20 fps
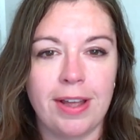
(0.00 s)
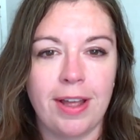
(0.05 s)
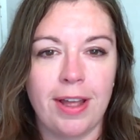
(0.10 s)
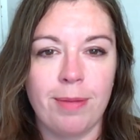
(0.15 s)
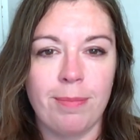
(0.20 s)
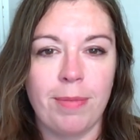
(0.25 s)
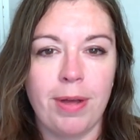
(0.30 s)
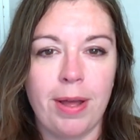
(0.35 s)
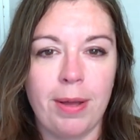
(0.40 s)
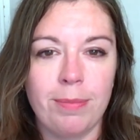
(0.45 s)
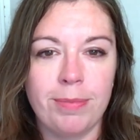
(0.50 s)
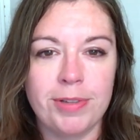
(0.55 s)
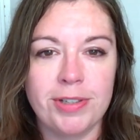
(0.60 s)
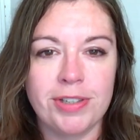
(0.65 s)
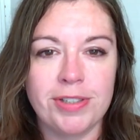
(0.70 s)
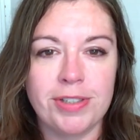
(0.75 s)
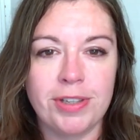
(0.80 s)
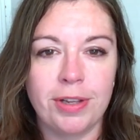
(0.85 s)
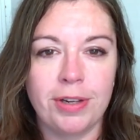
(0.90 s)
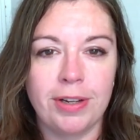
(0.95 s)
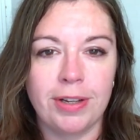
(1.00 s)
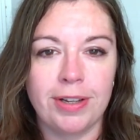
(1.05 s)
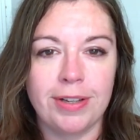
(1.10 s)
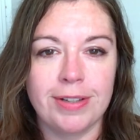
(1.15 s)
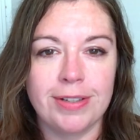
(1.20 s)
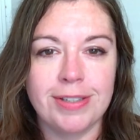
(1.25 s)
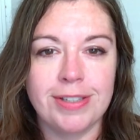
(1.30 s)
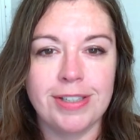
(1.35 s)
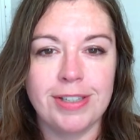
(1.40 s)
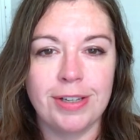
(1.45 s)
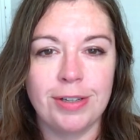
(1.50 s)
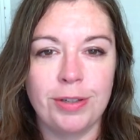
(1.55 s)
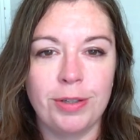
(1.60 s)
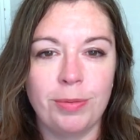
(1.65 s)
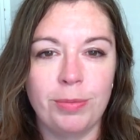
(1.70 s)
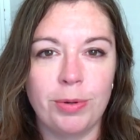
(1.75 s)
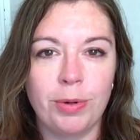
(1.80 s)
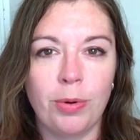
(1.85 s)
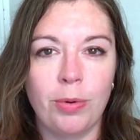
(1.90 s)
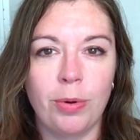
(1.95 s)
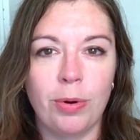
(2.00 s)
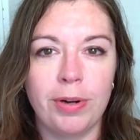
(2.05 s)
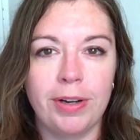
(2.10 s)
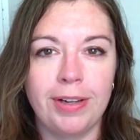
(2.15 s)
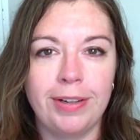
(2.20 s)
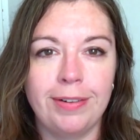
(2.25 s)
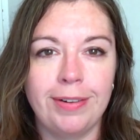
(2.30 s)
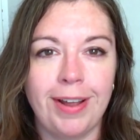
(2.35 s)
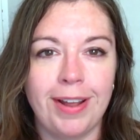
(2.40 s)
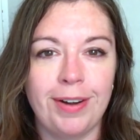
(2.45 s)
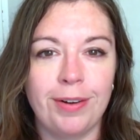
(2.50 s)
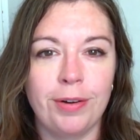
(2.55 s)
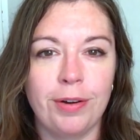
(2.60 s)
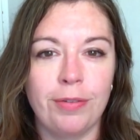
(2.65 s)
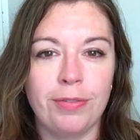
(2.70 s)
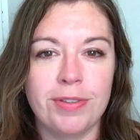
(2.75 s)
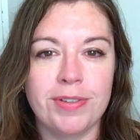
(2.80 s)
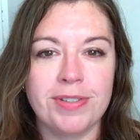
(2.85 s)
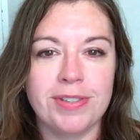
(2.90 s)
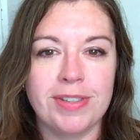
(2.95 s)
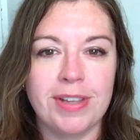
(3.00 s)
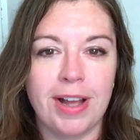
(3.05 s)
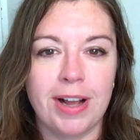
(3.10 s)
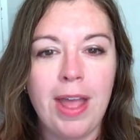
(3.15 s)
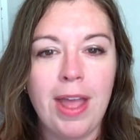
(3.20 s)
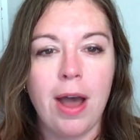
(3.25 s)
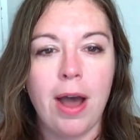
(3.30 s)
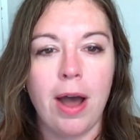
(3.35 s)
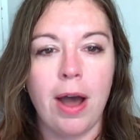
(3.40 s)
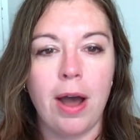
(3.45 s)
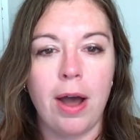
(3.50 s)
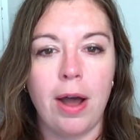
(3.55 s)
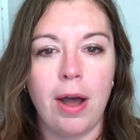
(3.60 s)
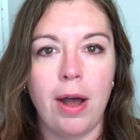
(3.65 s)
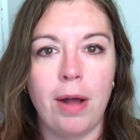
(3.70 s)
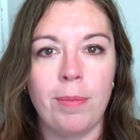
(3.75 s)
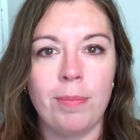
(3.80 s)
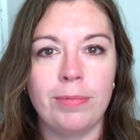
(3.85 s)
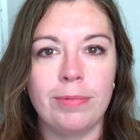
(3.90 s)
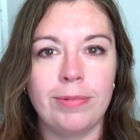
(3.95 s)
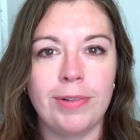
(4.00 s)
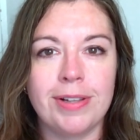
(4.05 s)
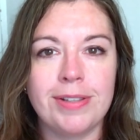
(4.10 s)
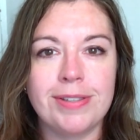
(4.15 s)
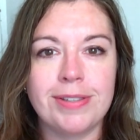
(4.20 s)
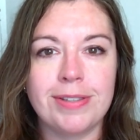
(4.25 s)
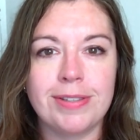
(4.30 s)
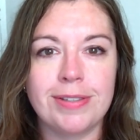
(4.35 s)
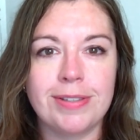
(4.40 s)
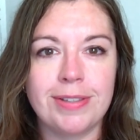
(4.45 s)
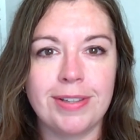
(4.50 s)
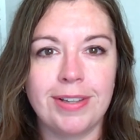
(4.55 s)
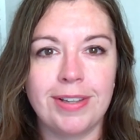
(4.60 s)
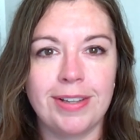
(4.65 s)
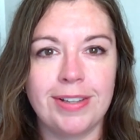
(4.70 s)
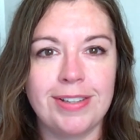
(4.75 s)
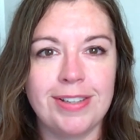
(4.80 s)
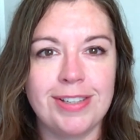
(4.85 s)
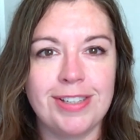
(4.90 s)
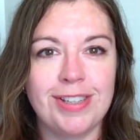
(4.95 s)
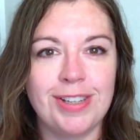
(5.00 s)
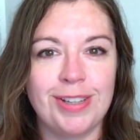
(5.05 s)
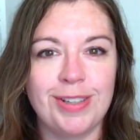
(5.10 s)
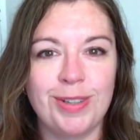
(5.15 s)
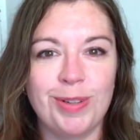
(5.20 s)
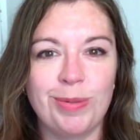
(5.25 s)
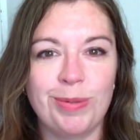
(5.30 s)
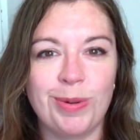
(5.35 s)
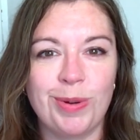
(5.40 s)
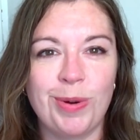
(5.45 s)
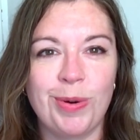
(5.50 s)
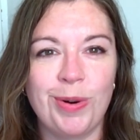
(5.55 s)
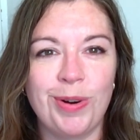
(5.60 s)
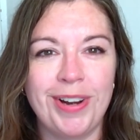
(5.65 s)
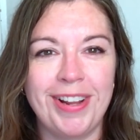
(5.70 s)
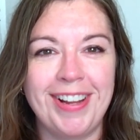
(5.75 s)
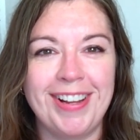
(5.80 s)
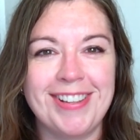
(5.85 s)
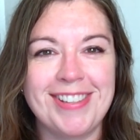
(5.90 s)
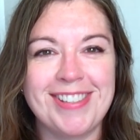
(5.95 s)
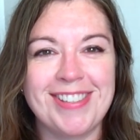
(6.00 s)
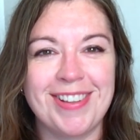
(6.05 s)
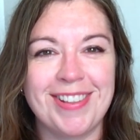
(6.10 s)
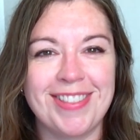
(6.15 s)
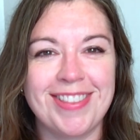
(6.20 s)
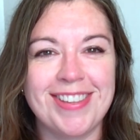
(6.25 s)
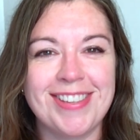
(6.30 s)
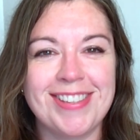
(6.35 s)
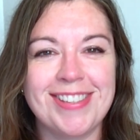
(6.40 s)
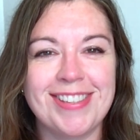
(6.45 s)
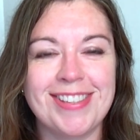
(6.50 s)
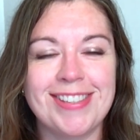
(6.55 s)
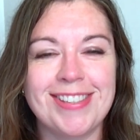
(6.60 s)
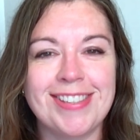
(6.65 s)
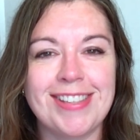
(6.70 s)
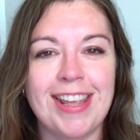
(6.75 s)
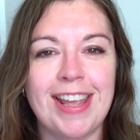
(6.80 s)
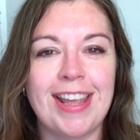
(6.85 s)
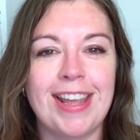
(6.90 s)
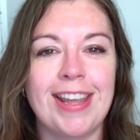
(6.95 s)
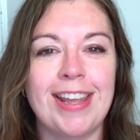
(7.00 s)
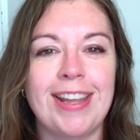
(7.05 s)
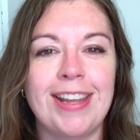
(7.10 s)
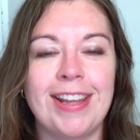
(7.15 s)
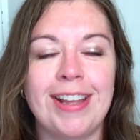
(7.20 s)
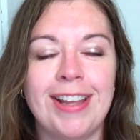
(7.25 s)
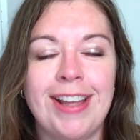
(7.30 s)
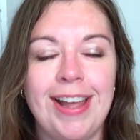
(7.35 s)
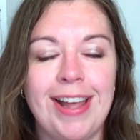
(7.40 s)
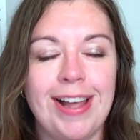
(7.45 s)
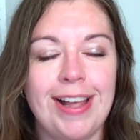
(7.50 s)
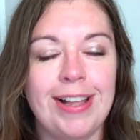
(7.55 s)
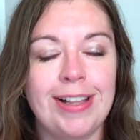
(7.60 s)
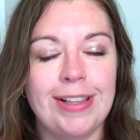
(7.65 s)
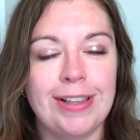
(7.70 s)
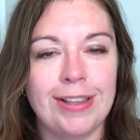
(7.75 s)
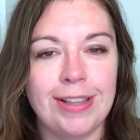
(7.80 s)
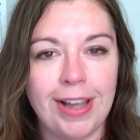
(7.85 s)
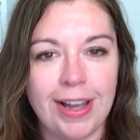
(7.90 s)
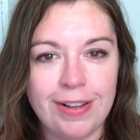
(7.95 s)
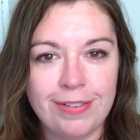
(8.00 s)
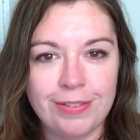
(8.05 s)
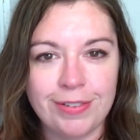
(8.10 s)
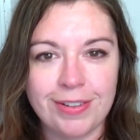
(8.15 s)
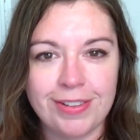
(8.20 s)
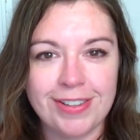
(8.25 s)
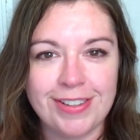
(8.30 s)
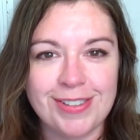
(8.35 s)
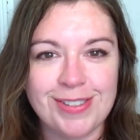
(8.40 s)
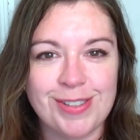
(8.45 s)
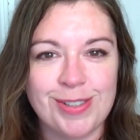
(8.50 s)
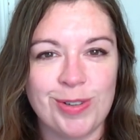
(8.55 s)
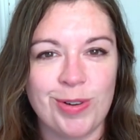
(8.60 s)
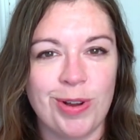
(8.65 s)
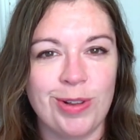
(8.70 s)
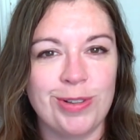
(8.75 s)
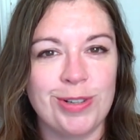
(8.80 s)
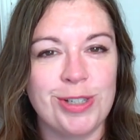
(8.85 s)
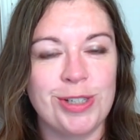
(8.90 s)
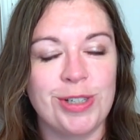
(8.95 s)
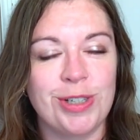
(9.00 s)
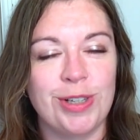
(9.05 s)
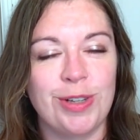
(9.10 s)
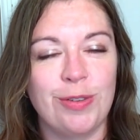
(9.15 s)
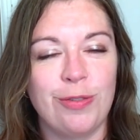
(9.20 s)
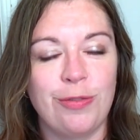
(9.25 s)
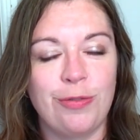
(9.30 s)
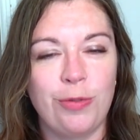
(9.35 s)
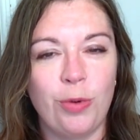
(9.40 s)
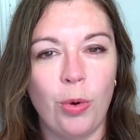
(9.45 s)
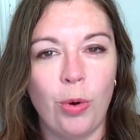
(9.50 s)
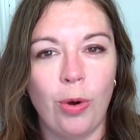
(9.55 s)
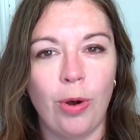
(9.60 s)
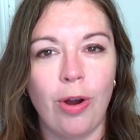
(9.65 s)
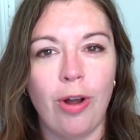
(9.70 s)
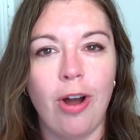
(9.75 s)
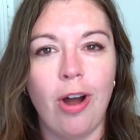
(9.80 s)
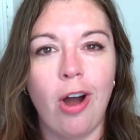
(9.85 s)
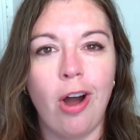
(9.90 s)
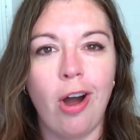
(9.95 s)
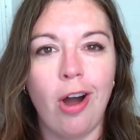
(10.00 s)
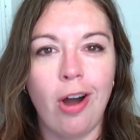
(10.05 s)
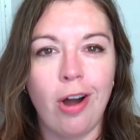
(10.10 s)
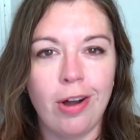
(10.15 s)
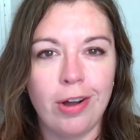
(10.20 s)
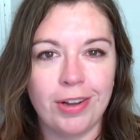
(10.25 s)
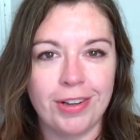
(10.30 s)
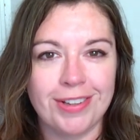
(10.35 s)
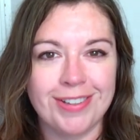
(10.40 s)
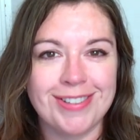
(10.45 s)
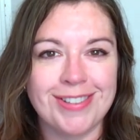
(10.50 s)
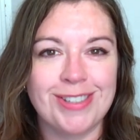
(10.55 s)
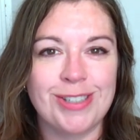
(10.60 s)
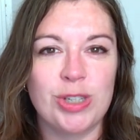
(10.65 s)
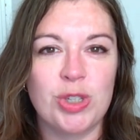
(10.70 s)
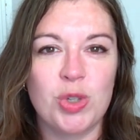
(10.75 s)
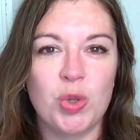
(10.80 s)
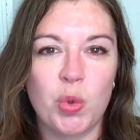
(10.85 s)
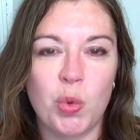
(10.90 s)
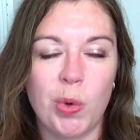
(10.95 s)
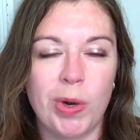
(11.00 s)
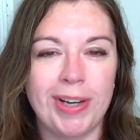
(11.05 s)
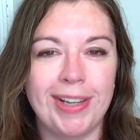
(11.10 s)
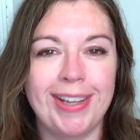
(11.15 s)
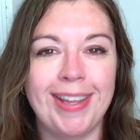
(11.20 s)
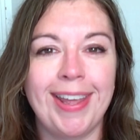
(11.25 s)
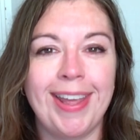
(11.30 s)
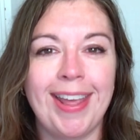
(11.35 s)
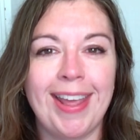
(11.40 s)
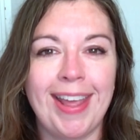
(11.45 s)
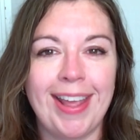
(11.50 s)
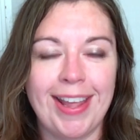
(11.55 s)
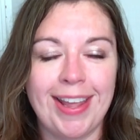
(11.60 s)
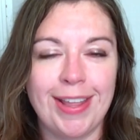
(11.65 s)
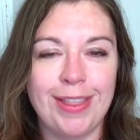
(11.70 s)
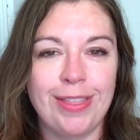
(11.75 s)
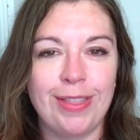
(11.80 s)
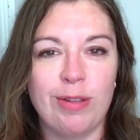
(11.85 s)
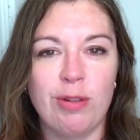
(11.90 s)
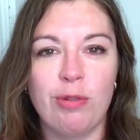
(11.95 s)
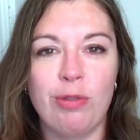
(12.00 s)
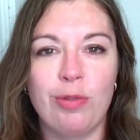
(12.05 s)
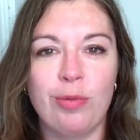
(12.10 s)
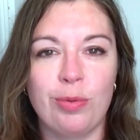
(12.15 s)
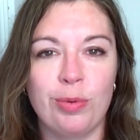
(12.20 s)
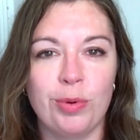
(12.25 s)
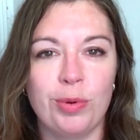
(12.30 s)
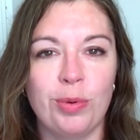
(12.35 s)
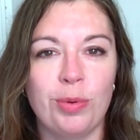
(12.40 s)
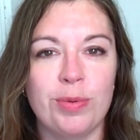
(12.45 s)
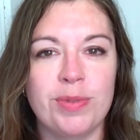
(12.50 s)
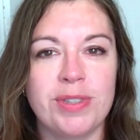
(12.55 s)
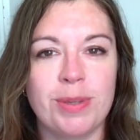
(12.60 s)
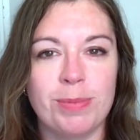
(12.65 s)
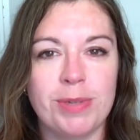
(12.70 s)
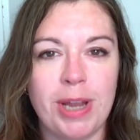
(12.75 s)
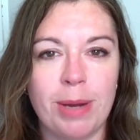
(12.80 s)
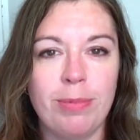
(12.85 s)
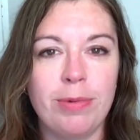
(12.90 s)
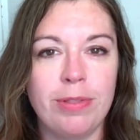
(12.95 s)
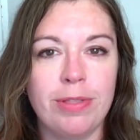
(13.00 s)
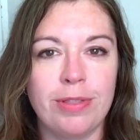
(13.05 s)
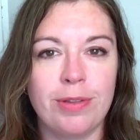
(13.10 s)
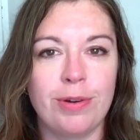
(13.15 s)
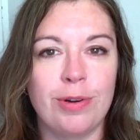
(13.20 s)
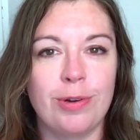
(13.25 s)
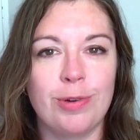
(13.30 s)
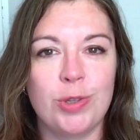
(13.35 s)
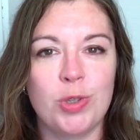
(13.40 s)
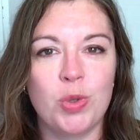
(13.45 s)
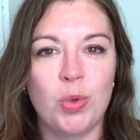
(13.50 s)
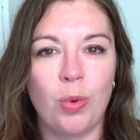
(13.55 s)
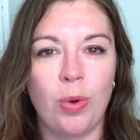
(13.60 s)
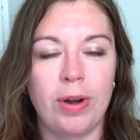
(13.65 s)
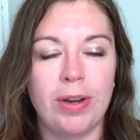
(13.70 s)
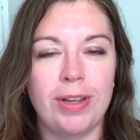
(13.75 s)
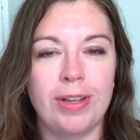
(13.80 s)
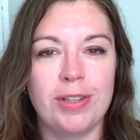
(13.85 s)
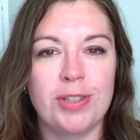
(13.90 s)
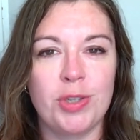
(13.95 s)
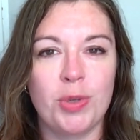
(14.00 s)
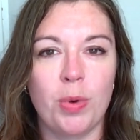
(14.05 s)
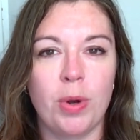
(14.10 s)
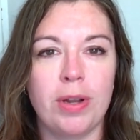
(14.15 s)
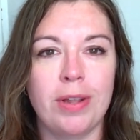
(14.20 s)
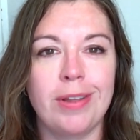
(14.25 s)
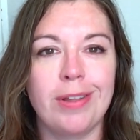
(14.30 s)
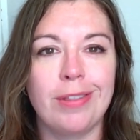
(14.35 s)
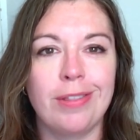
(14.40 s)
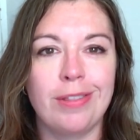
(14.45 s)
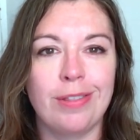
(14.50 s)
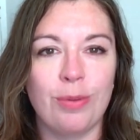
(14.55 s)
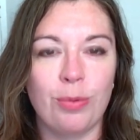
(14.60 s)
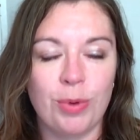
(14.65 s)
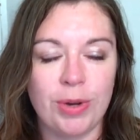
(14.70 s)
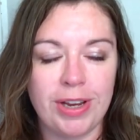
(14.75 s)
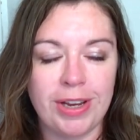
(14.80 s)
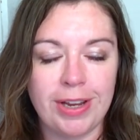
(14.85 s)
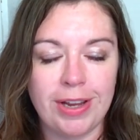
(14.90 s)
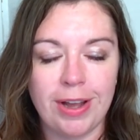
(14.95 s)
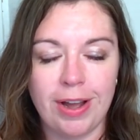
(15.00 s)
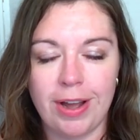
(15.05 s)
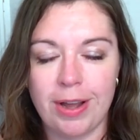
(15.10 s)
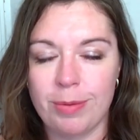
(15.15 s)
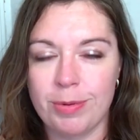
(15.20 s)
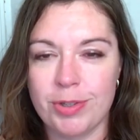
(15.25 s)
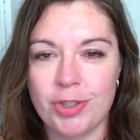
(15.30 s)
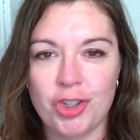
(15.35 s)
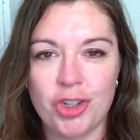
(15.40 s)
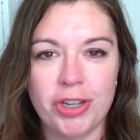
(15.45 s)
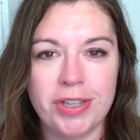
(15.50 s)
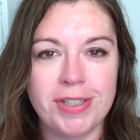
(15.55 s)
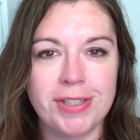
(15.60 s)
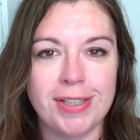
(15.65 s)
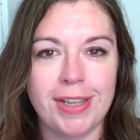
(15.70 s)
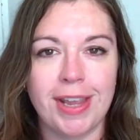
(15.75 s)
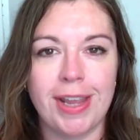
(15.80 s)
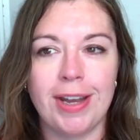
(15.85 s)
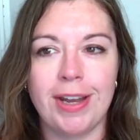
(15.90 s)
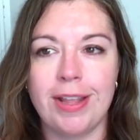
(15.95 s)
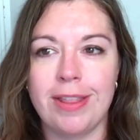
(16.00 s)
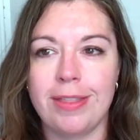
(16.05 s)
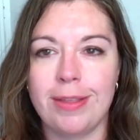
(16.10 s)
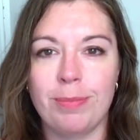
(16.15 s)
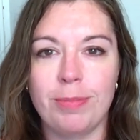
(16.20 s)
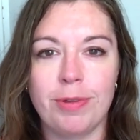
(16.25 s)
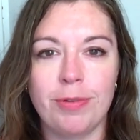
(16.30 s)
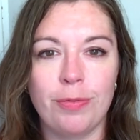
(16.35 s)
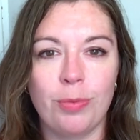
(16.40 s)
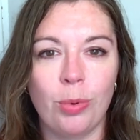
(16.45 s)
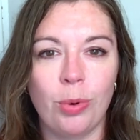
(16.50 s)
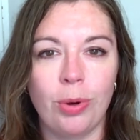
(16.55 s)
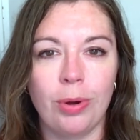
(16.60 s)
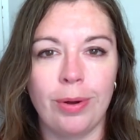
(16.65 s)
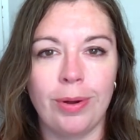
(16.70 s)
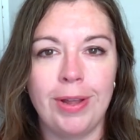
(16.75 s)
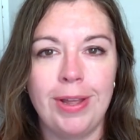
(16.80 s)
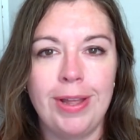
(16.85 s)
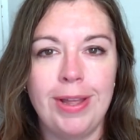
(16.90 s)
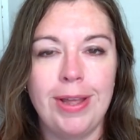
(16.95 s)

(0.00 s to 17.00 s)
um, I'm just gonna continue recording. I don't know if this is um, let's continue recording. So this is a live look at the astrology for August twenty-eighth through September third, twenty twenty-three. I was just saying, I think before